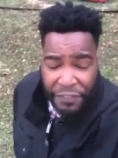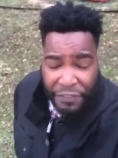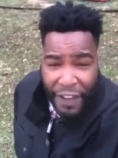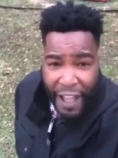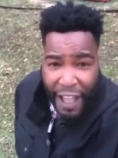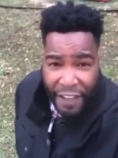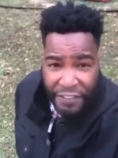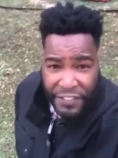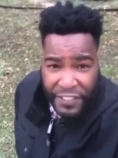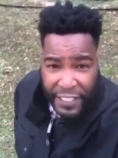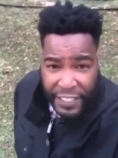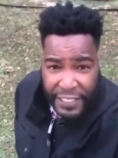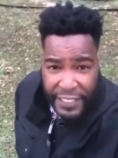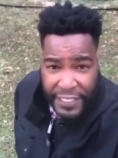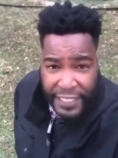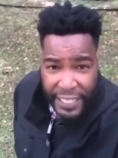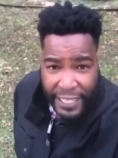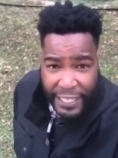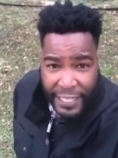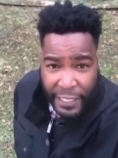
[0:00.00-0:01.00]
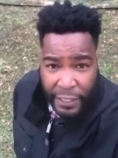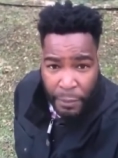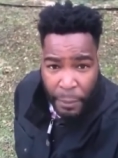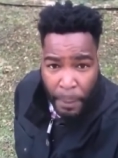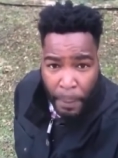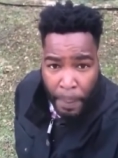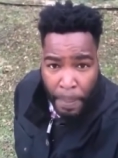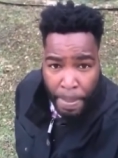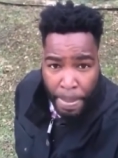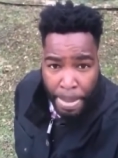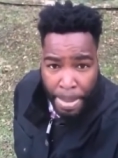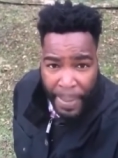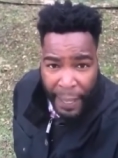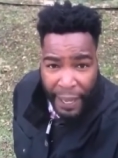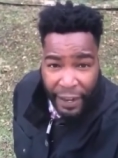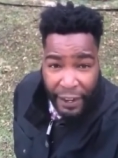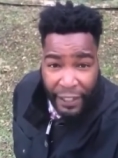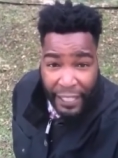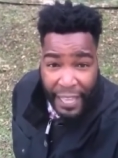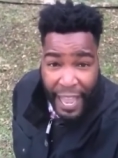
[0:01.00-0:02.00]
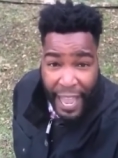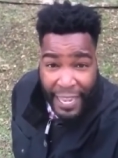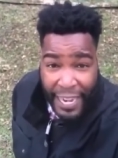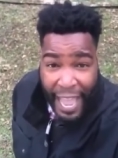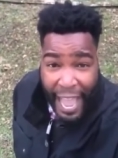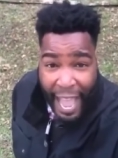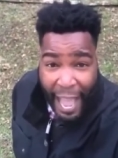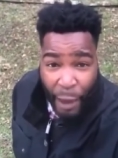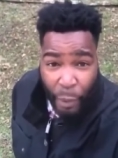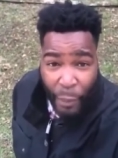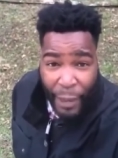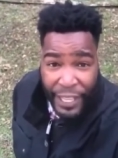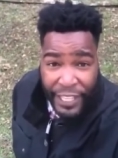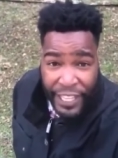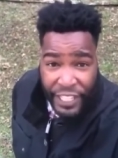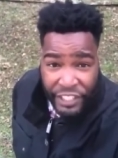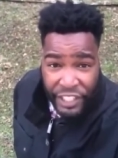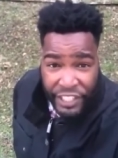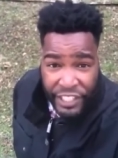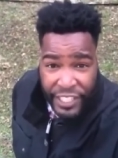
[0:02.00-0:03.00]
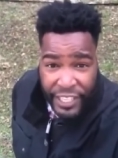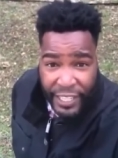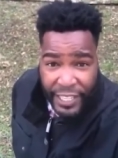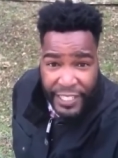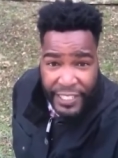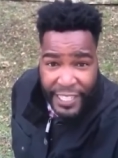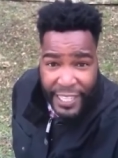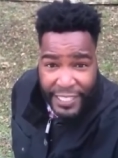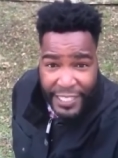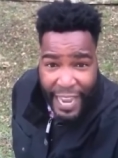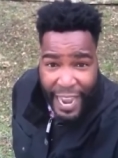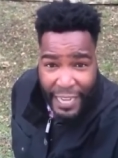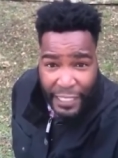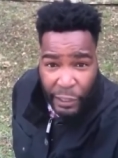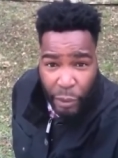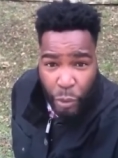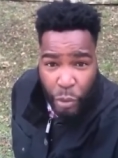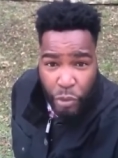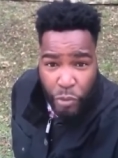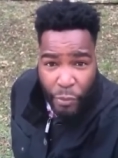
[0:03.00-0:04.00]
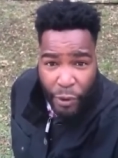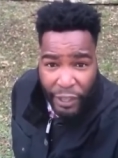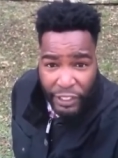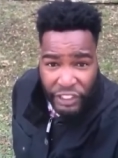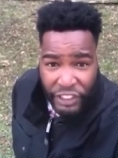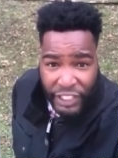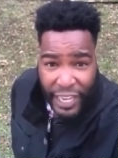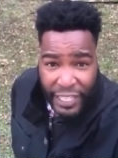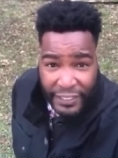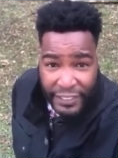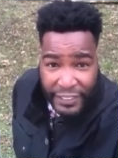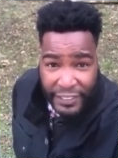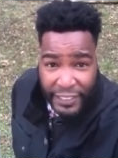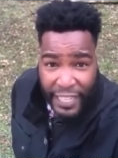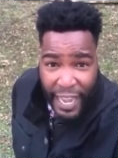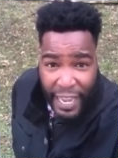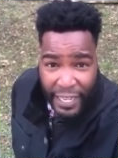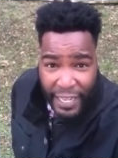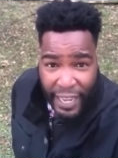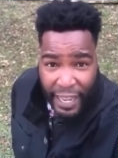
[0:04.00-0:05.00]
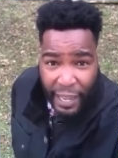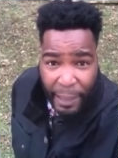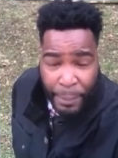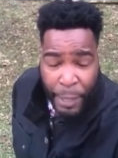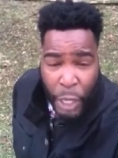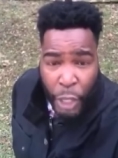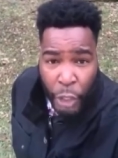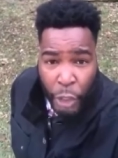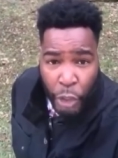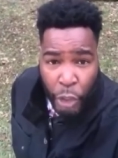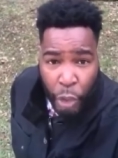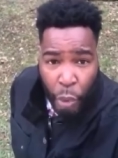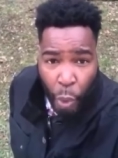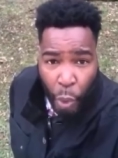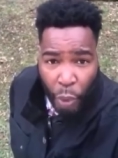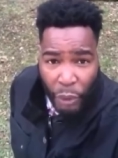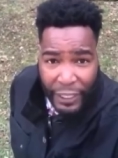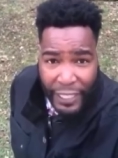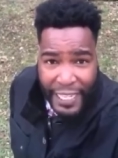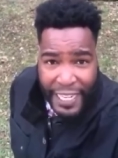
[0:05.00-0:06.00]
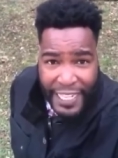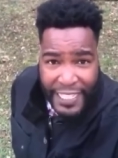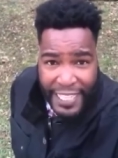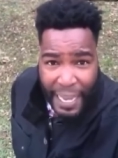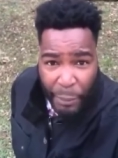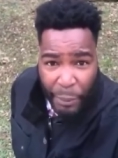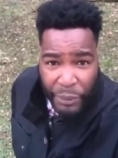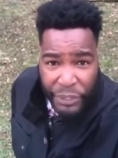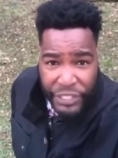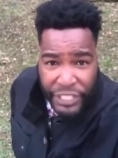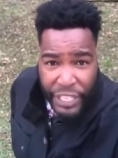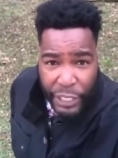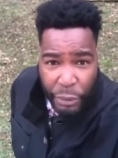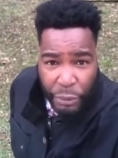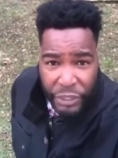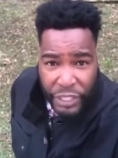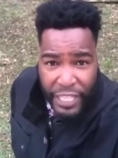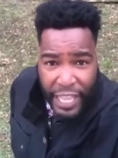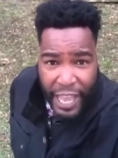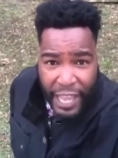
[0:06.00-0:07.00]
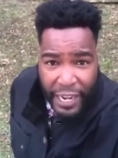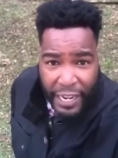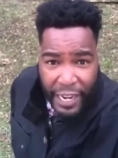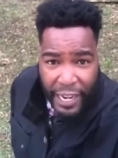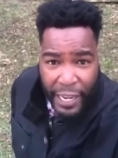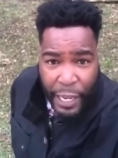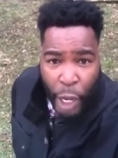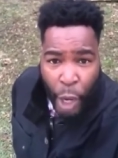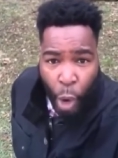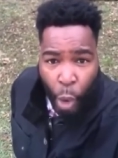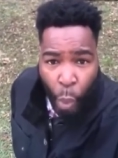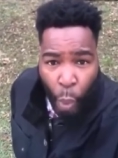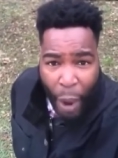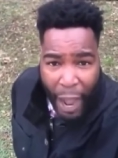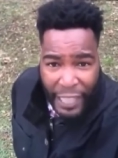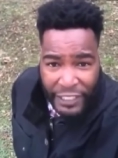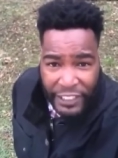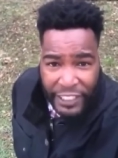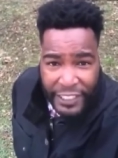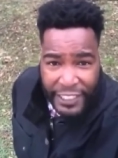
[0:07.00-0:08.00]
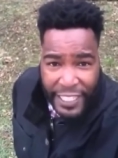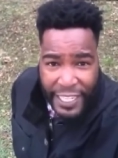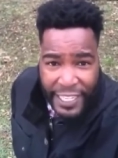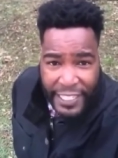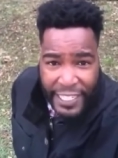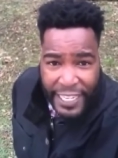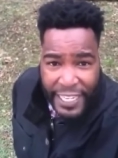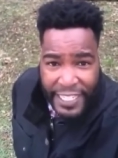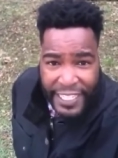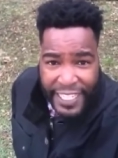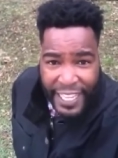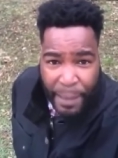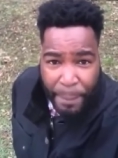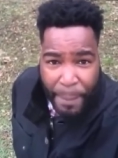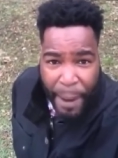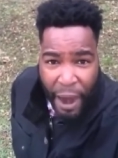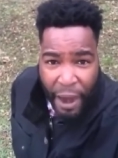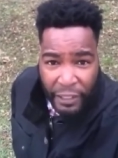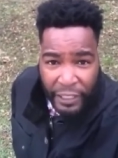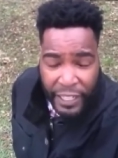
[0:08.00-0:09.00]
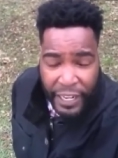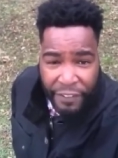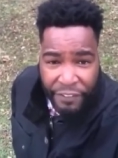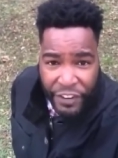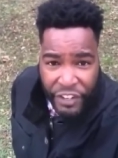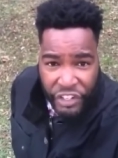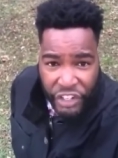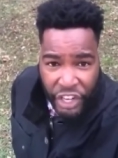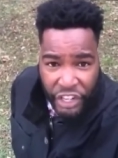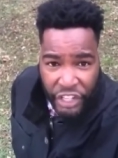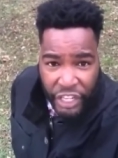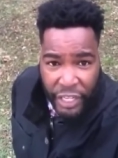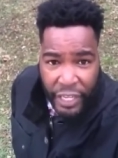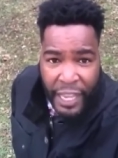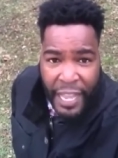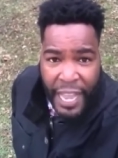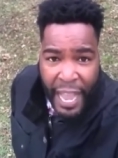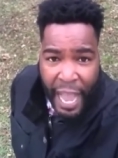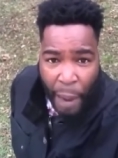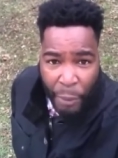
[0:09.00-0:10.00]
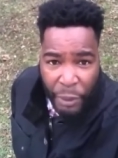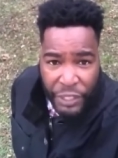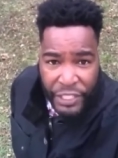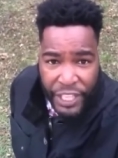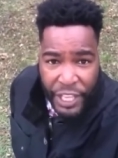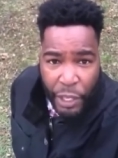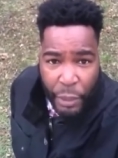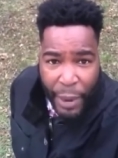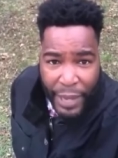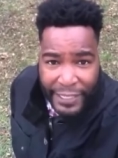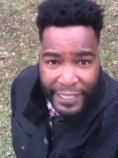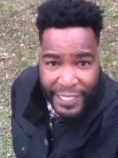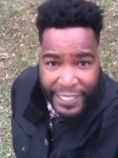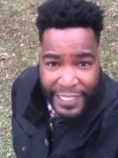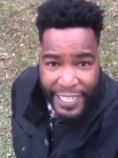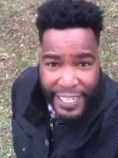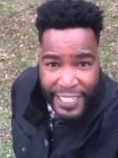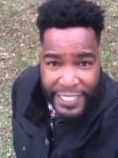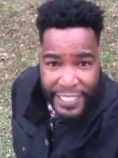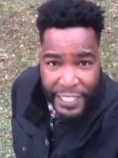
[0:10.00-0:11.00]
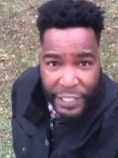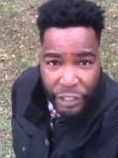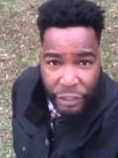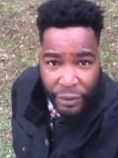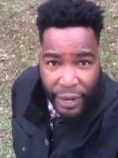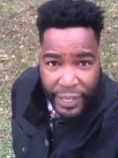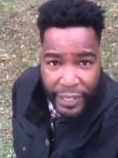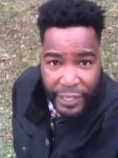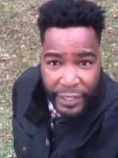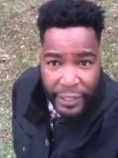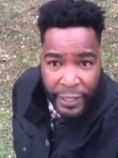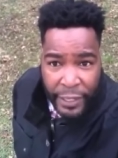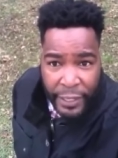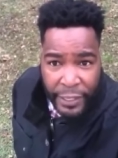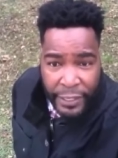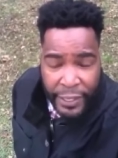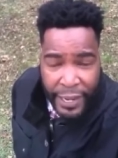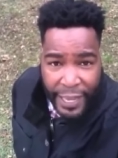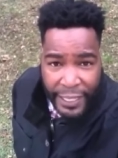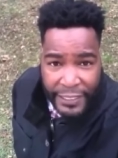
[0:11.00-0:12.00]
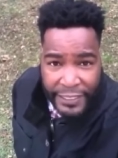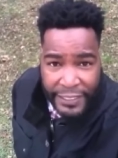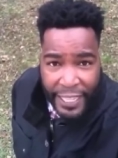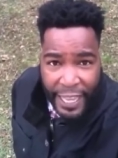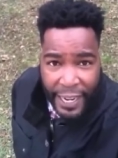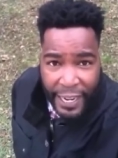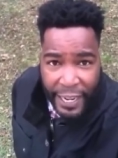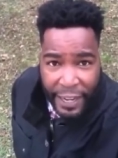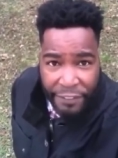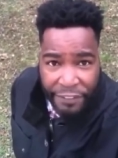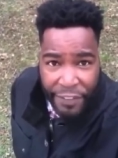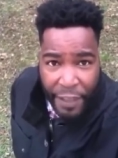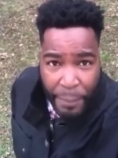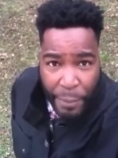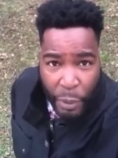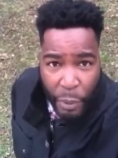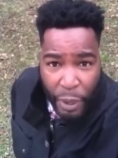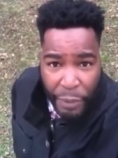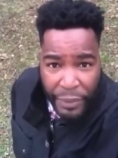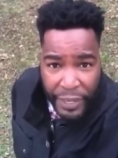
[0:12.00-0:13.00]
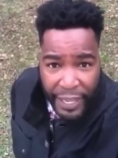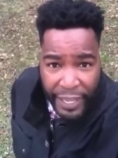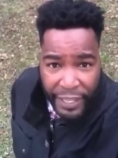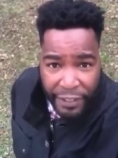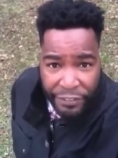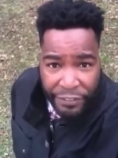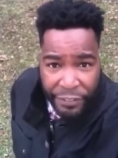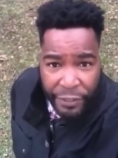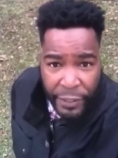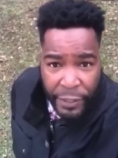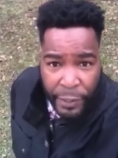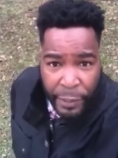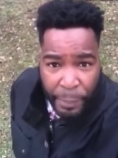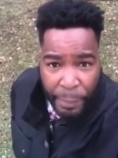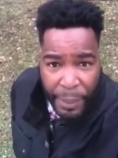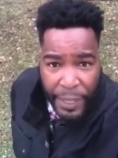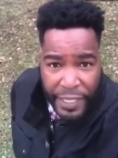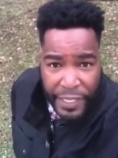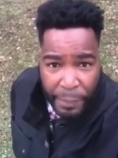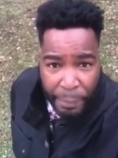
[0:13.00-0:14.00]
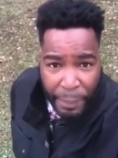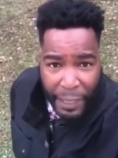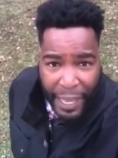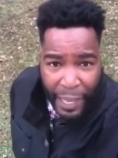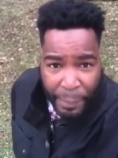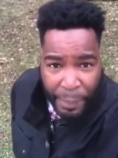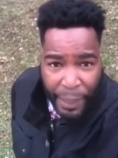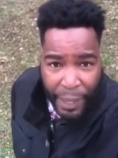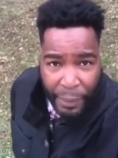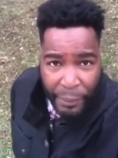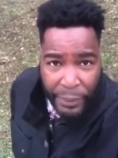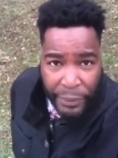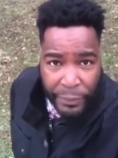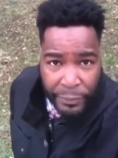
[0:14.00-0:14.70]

516. Airline Highway. Get your tickets at DrUmarJohnson.com. New Orleans, I will see you Saturday. Washington, D.C., Maryland, and Virginia, I will see you at the D.C. training next Saturday, February 8th. Peace and black power.